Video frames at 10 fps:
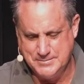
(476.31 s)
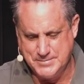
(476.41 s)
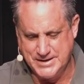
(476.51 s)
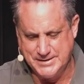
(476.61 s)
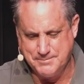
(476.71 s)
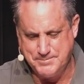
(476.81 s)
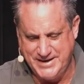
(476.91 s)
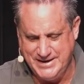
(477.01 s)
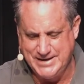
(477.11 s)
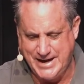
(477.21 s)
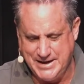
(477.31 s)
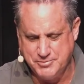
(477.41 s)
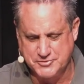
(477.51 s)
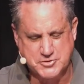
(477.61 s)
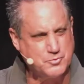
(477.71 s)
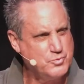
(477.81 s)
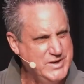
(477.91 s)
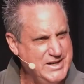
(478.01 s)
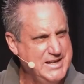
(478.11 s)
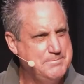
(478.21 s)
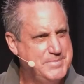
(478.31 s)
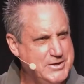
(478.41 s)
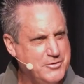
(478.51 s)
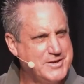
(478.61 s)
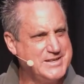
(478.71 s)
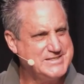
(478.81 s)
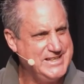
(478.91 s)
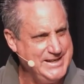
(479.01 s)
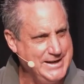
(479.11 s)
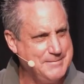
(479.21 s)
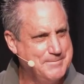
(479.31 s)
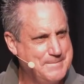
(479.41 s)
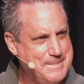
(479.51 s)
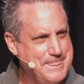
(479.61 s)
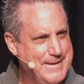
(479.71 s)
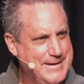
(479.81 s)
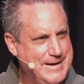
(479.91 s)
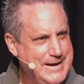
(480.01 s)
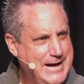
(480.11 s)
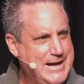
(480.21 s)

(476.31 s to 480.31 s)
But being able to really build a team. I